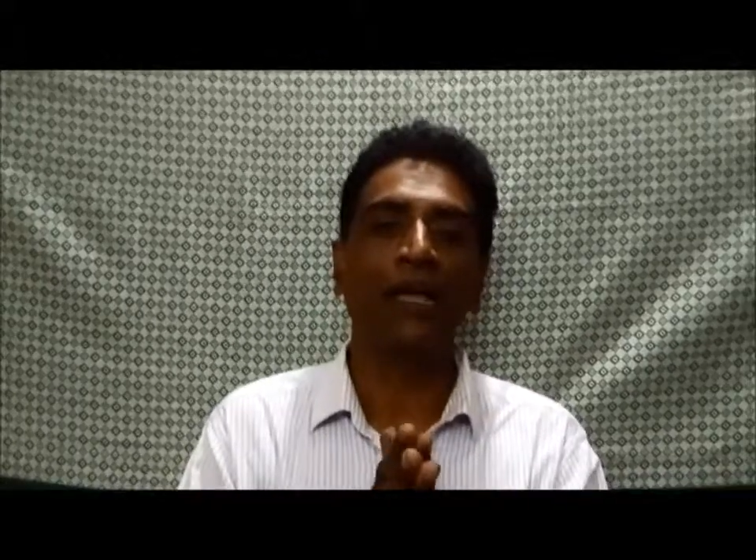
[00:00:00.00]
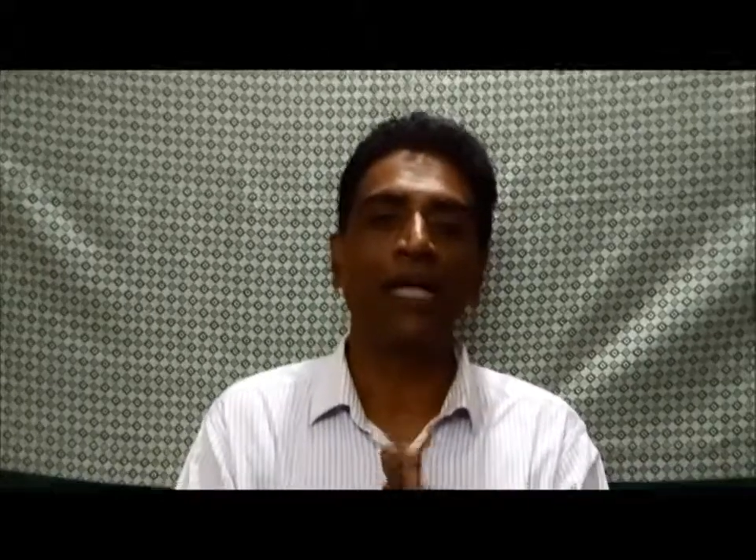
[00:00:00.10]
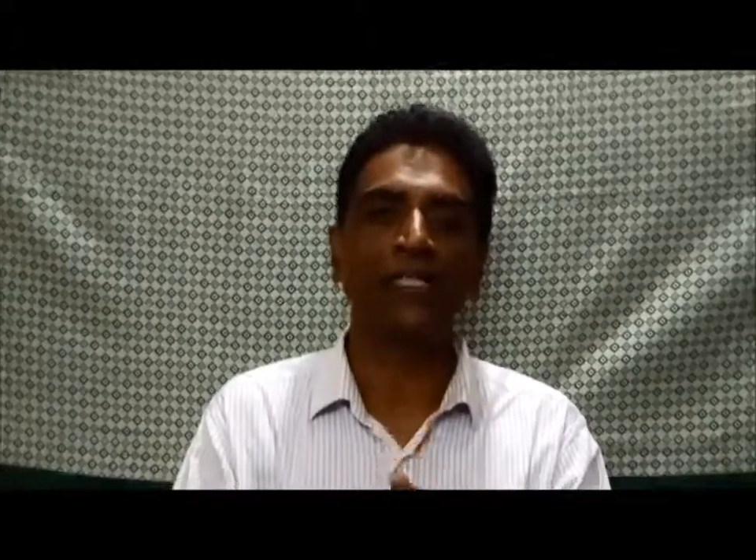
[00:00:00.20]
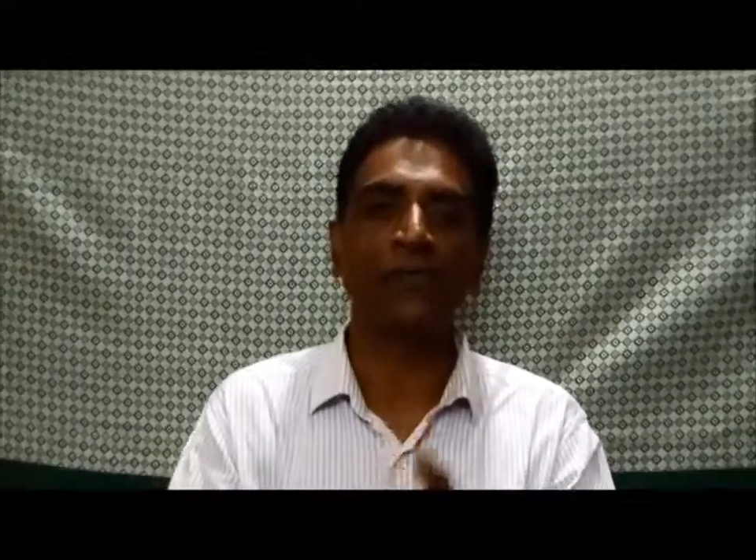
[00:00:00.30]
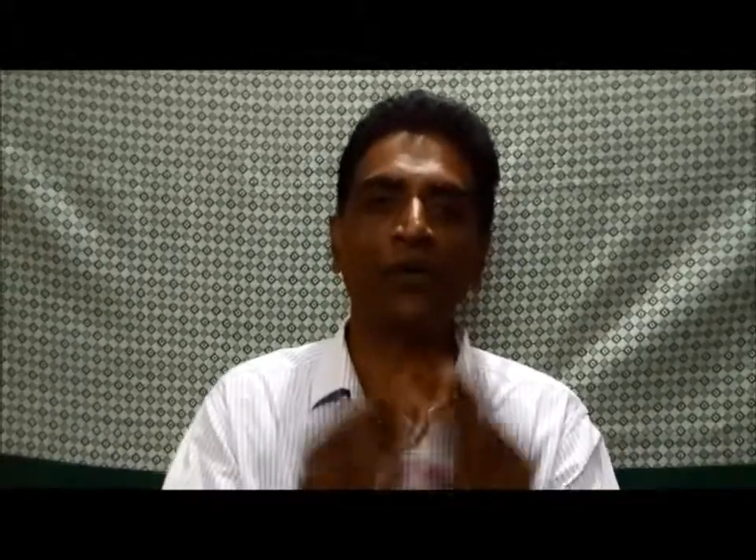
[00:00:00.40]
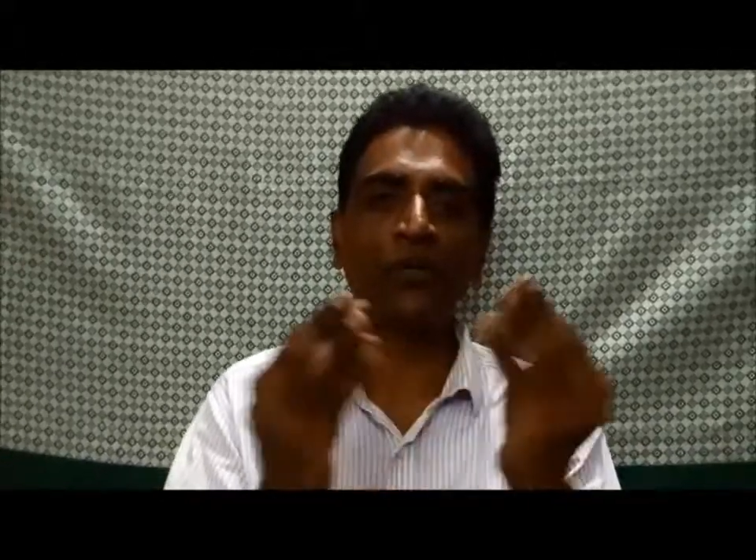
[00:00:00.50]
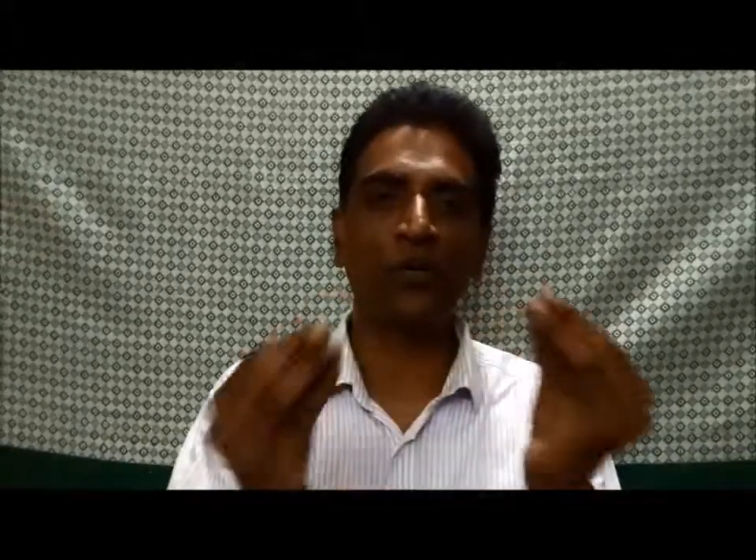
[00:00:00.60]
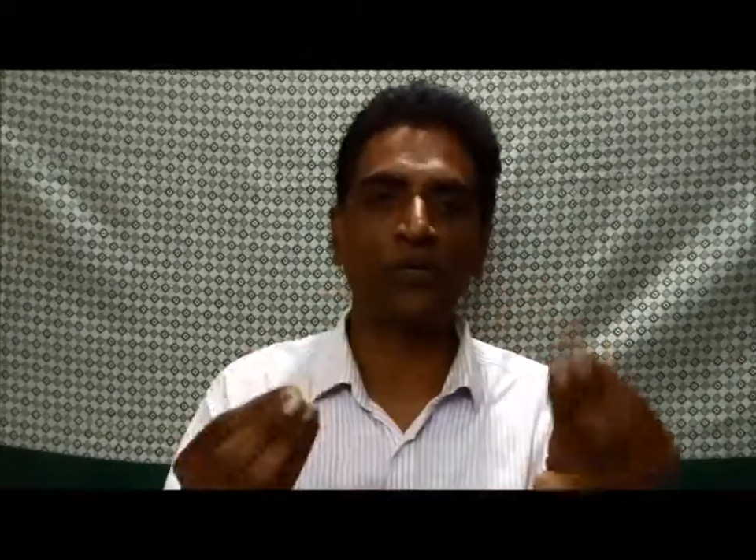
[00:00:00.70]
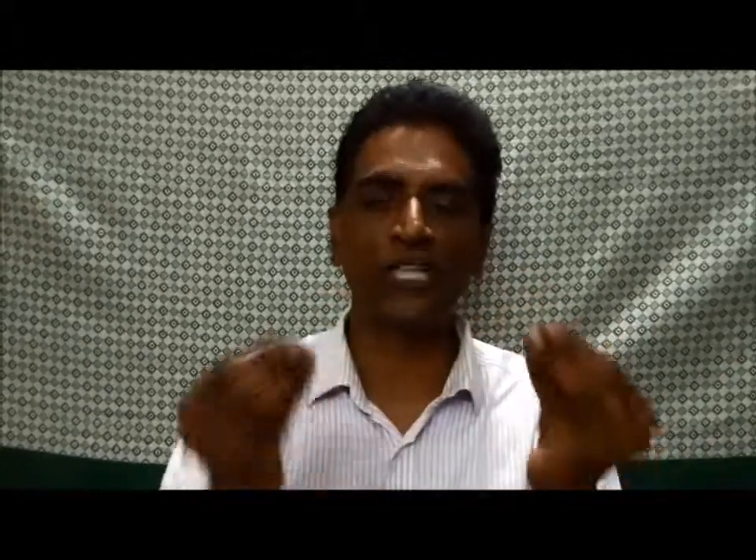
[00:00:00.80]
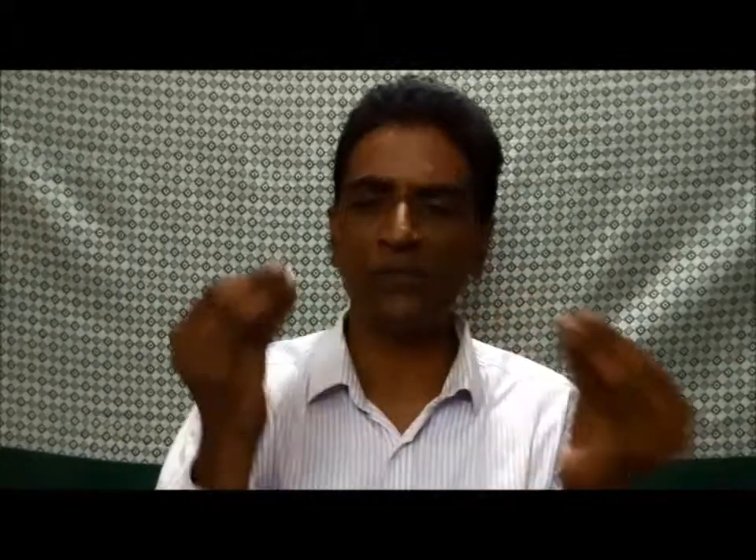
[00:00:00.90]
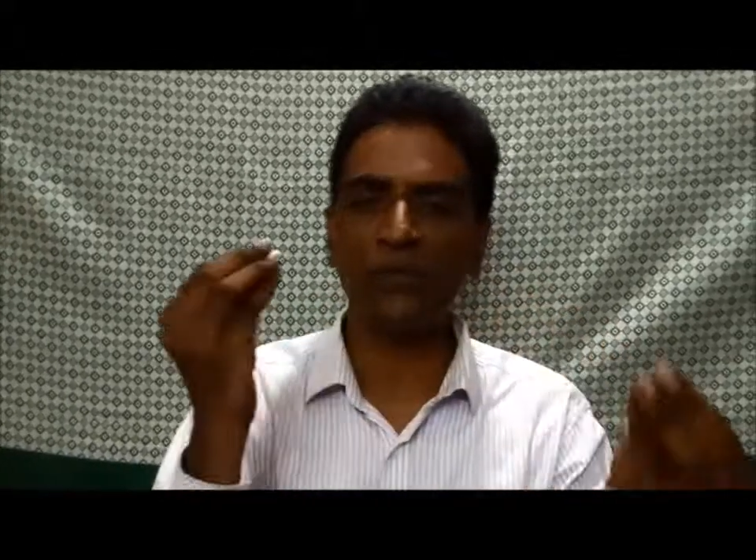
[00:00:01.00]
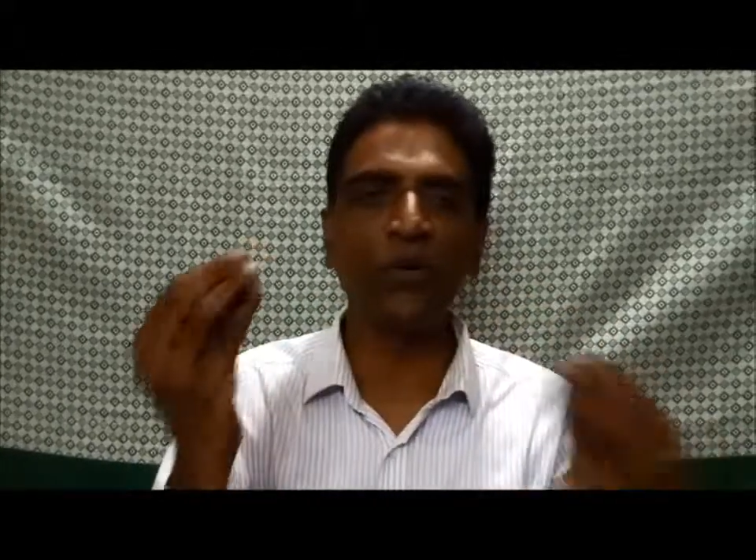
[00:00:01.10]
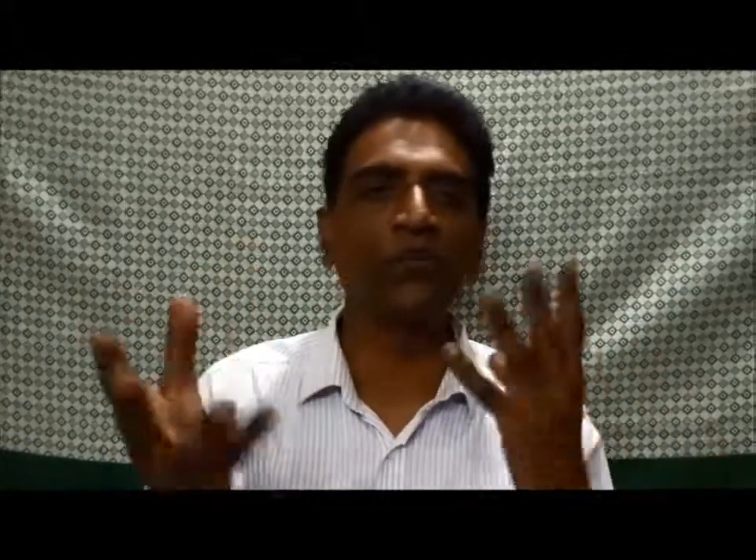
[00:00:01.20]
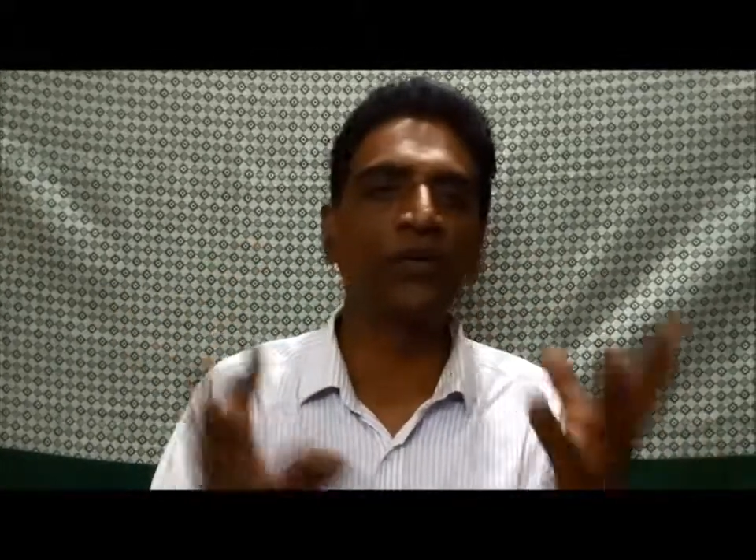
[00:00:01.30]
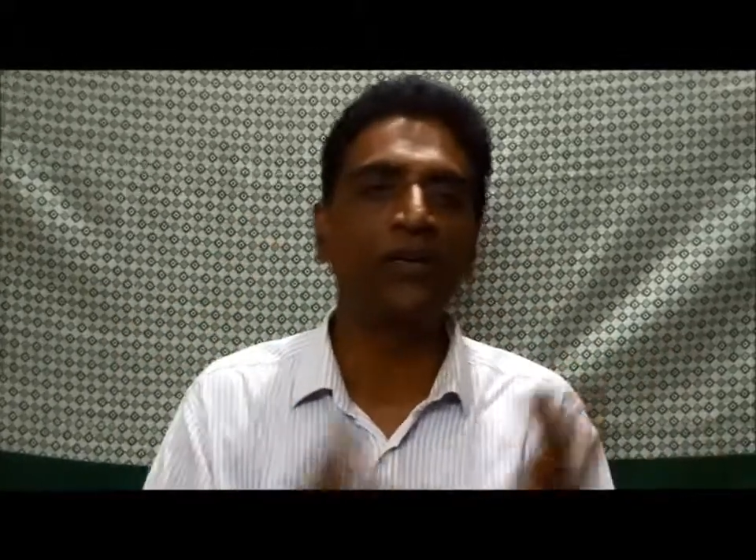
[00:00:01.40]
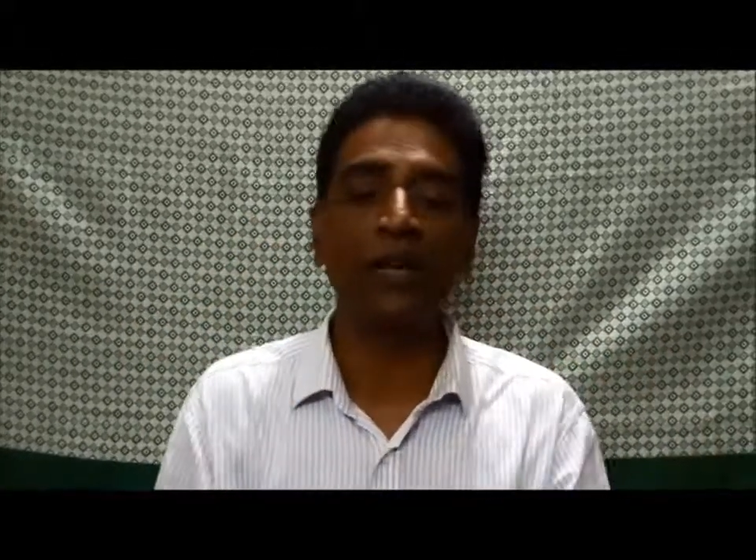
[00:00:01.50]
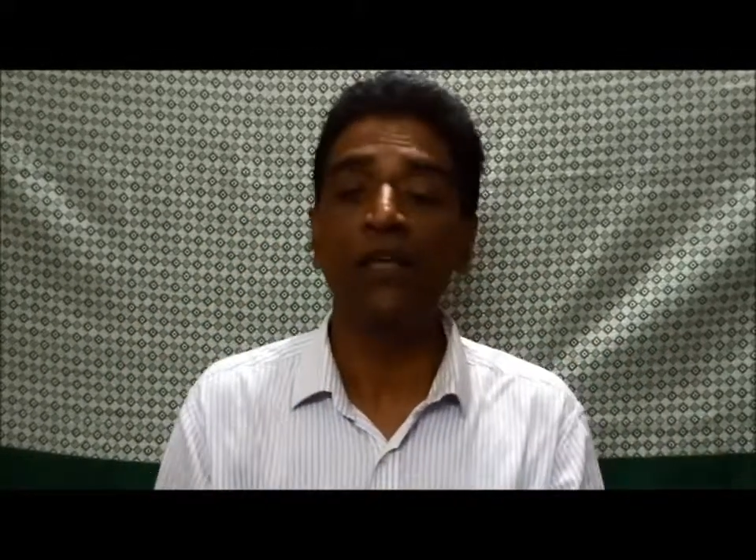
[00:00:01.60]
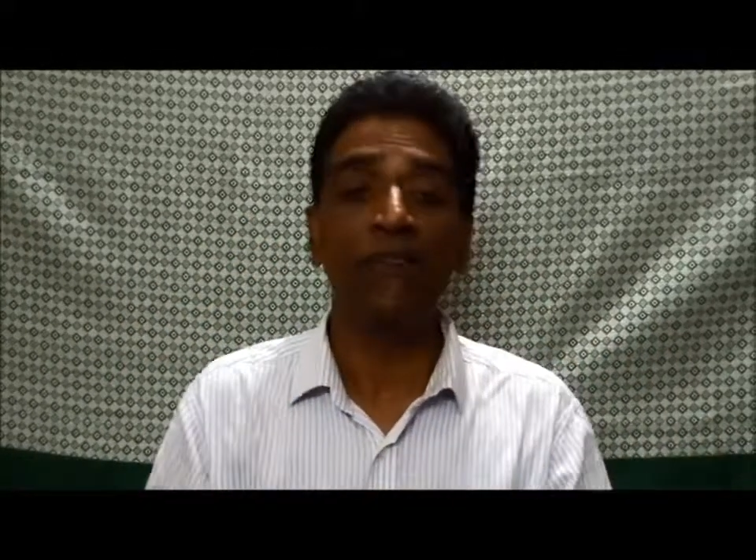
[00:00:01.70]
has brought out this beautiful